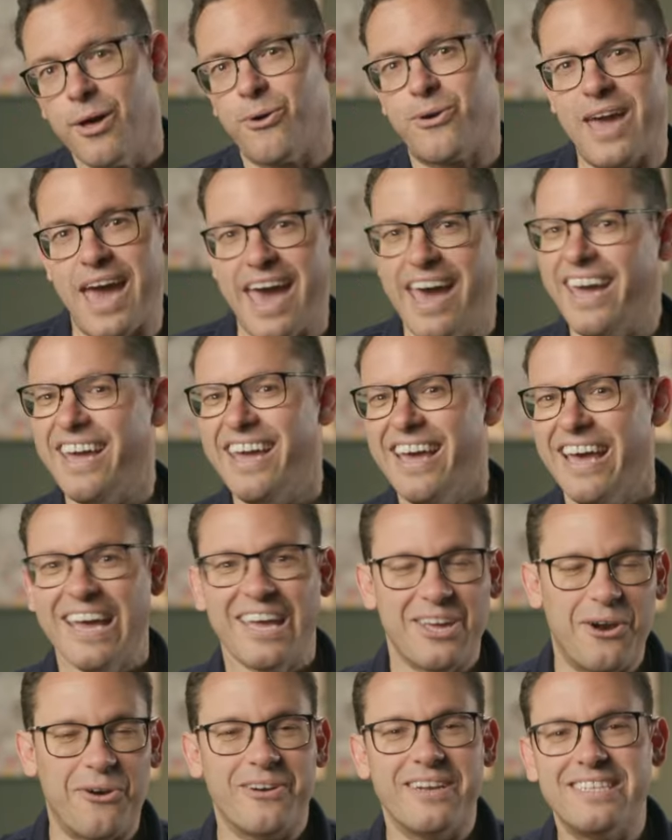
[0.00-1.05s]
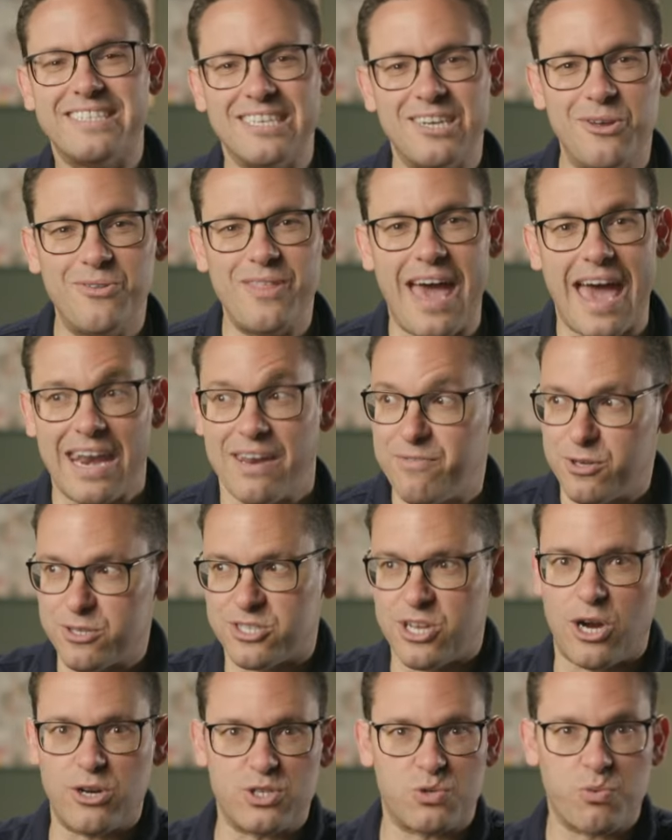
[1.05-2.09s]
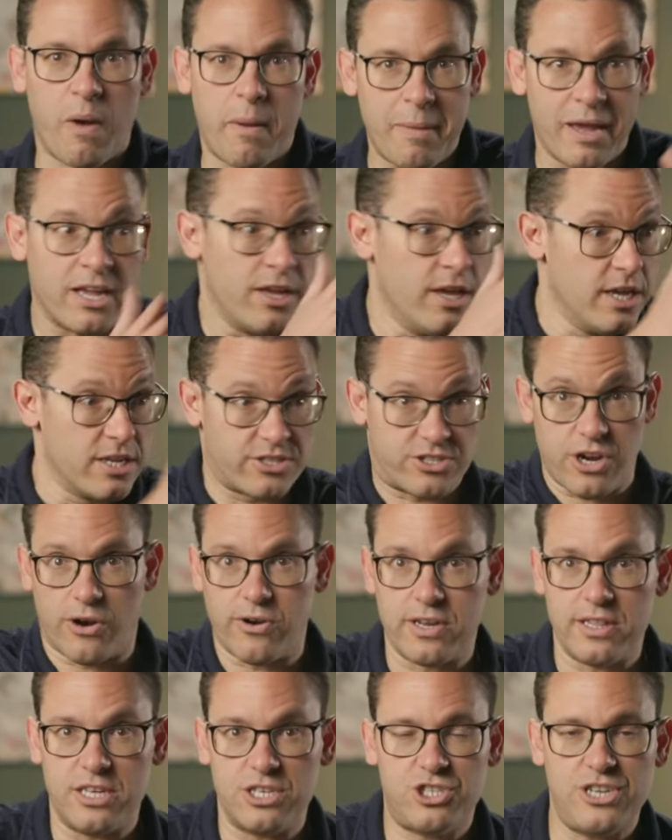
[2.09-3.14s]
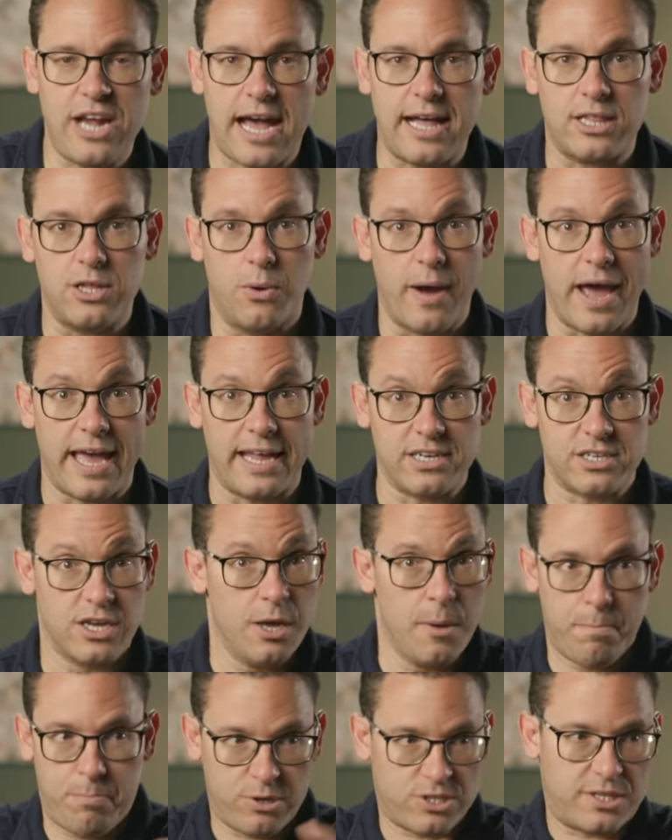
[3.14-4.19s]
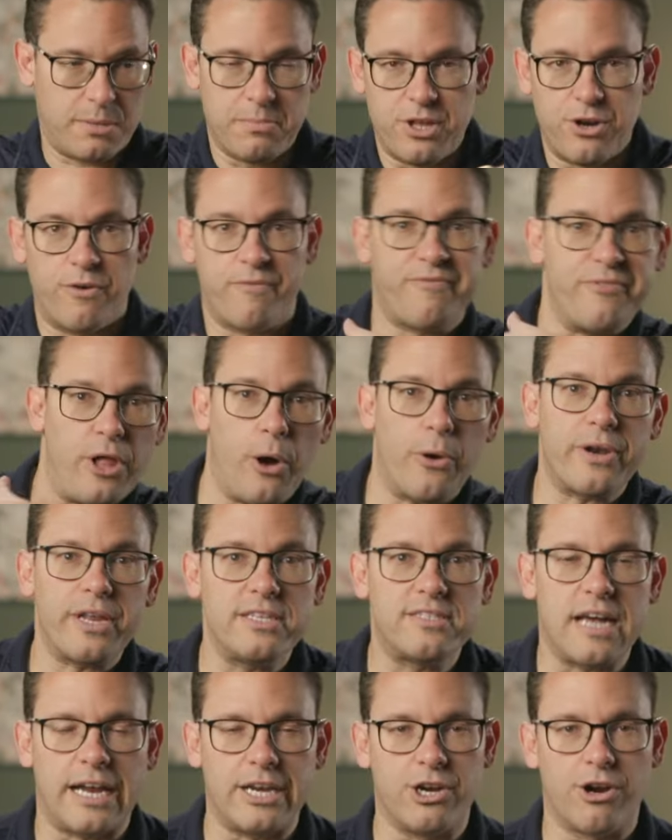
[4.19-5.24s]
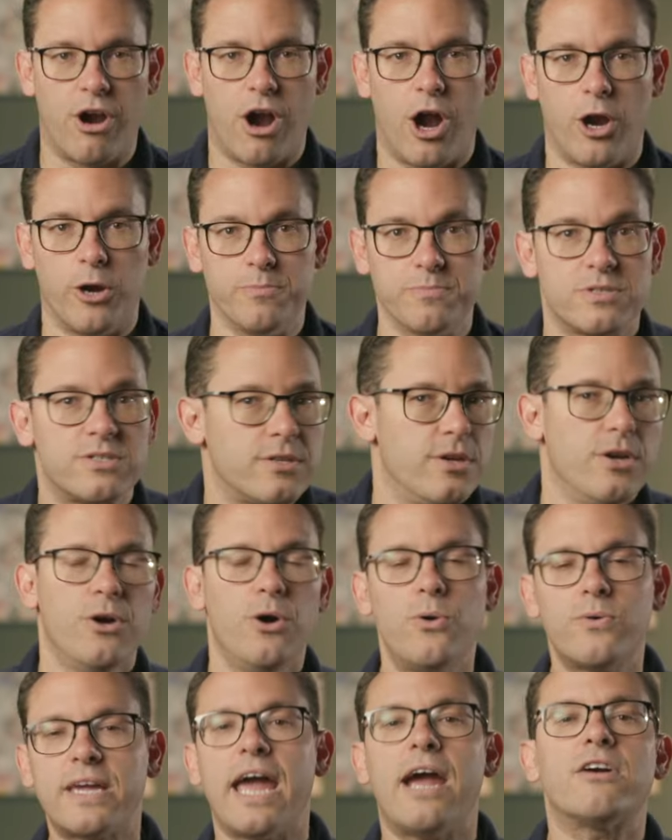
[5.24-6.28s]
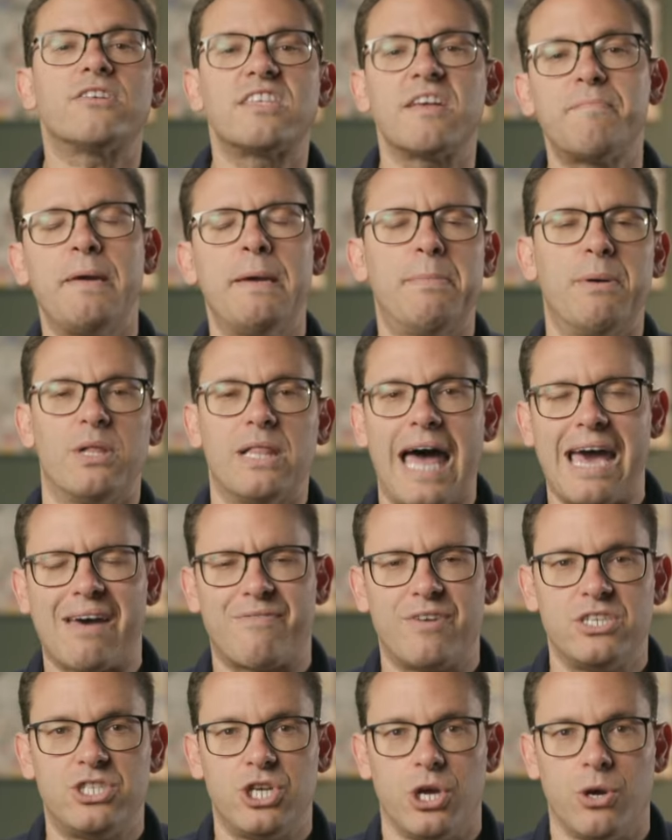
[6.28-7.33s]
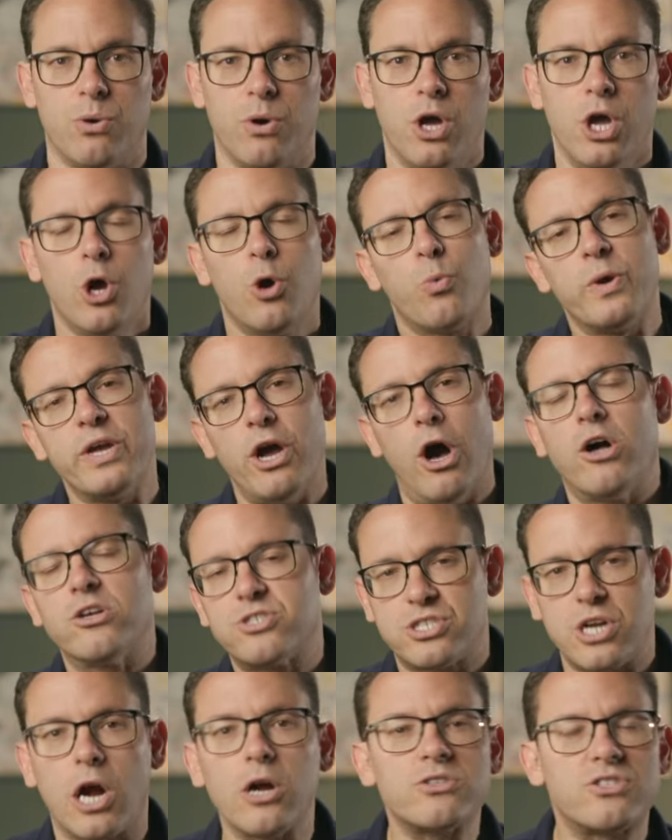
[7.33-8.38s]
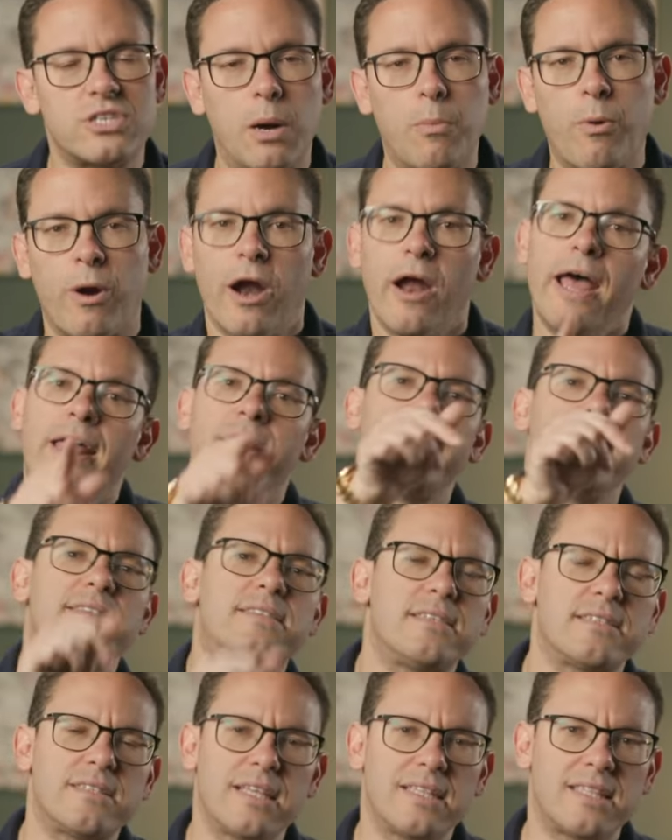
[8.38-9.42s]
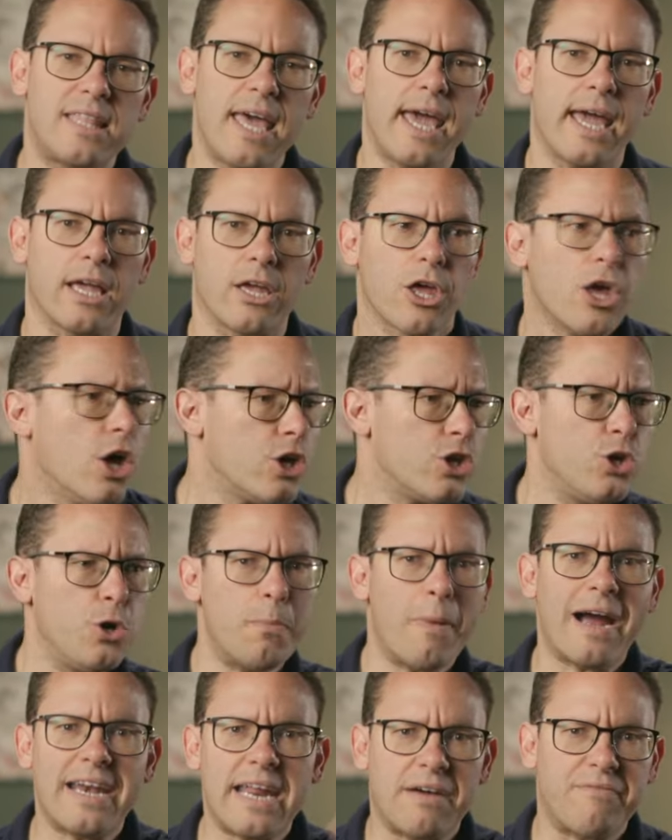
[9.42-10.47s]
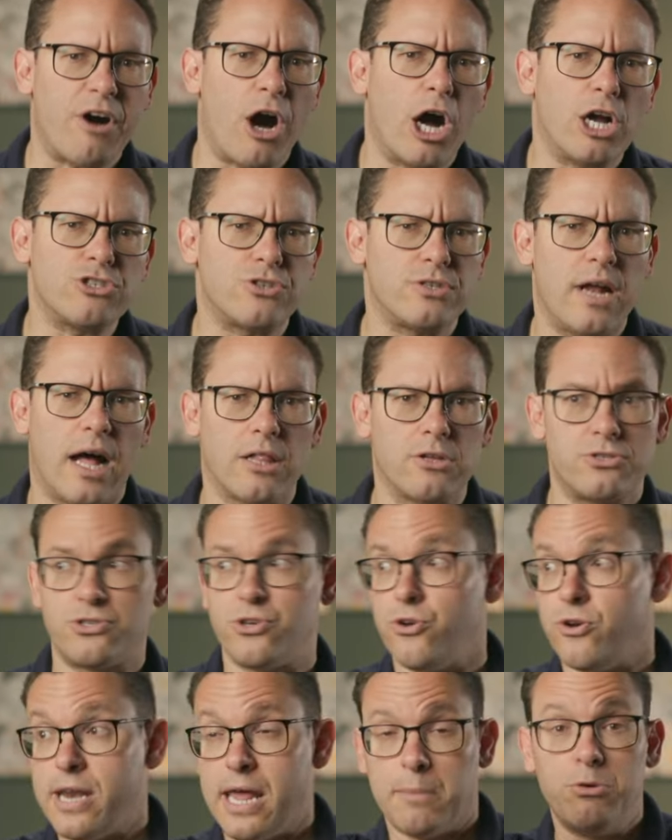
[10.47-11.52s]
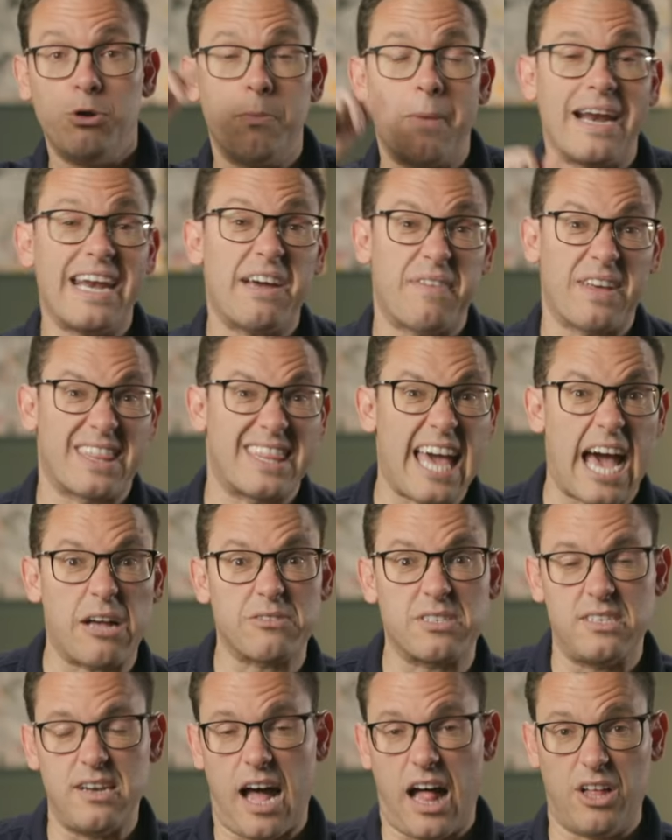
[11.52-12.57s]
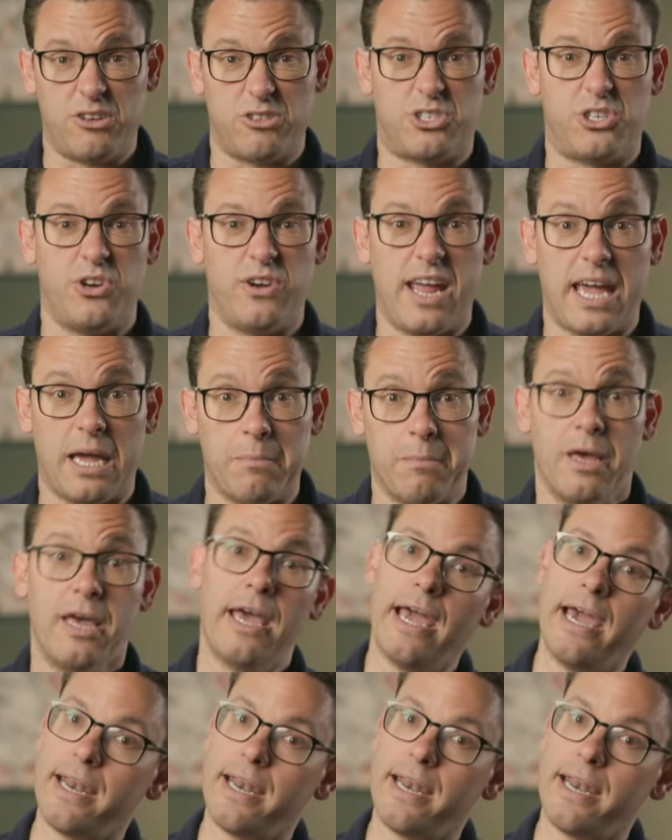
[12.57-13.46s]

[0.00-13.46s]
Okay? You don't need to do that. If you start swimming, start in the shallow end. Put some little floaties on your arms. Who cares if people laugh at you? We all start somewhere. This is the thing. You might have $100 to your name. You might have $1,000 to your name.